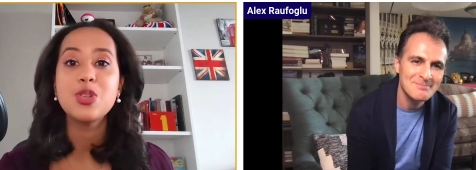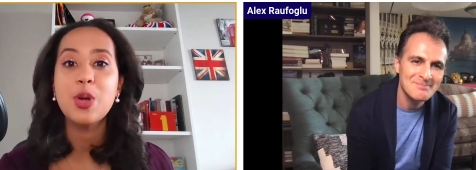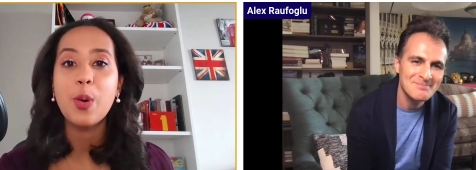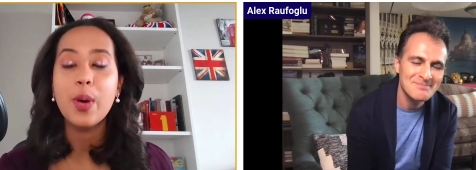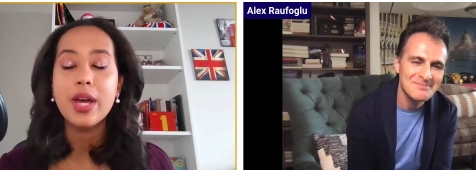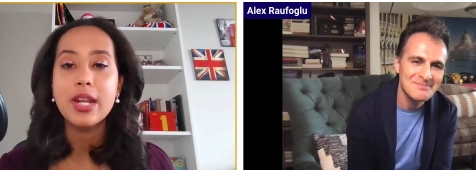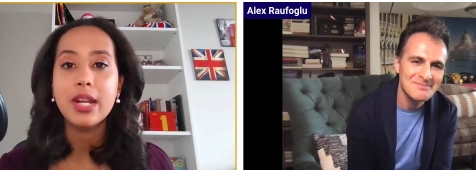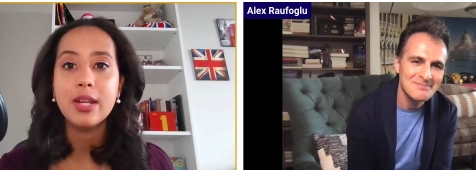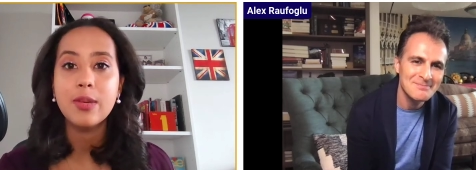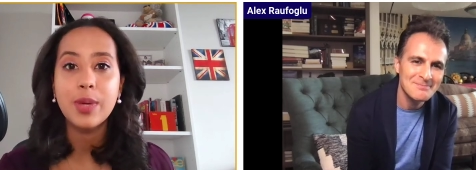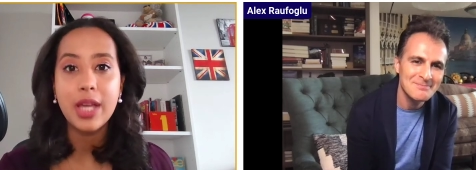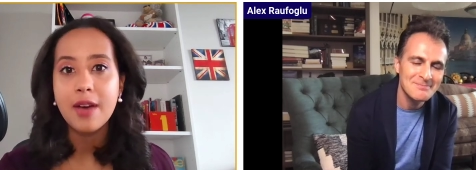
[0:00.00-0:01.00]
Speaker 1: you know, and
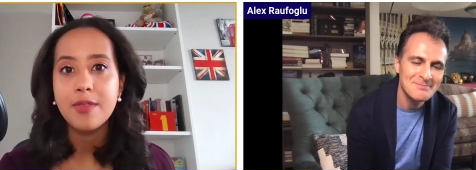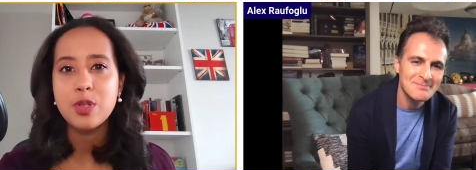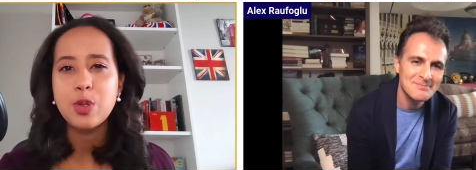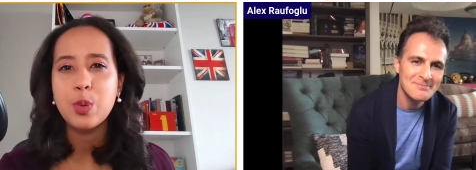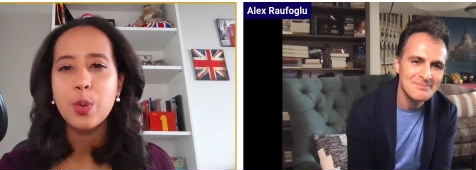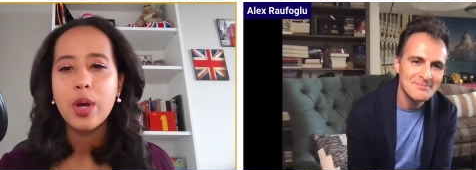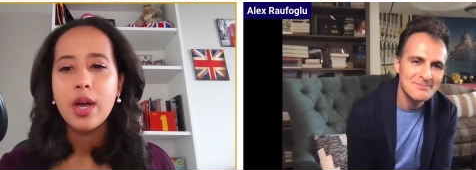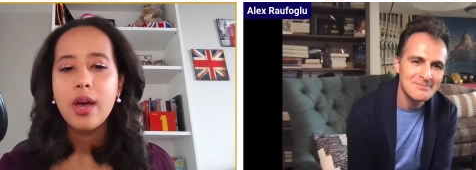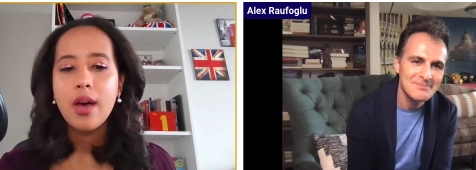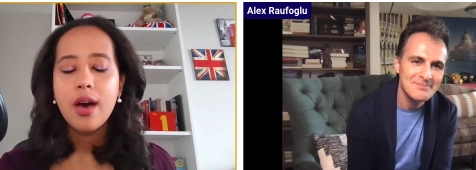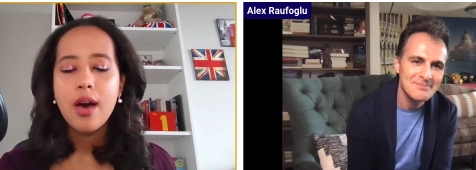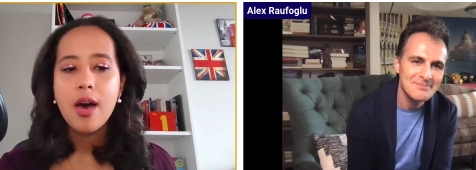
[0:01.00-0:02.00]
we have to
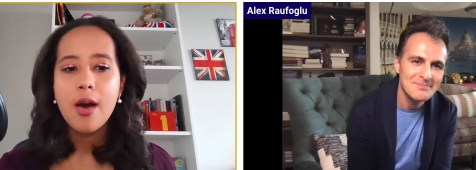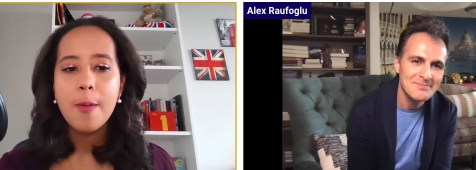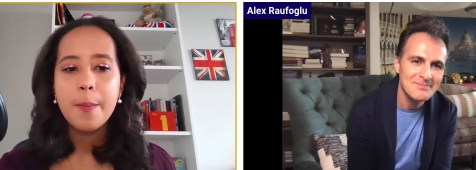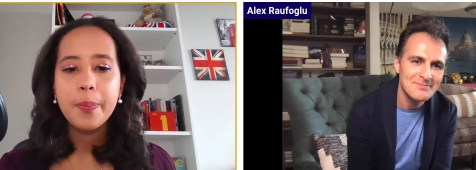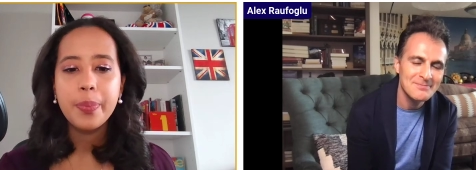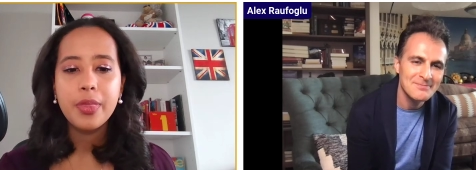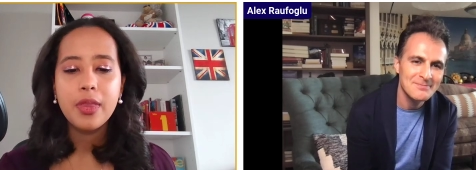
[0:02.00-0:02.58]
um,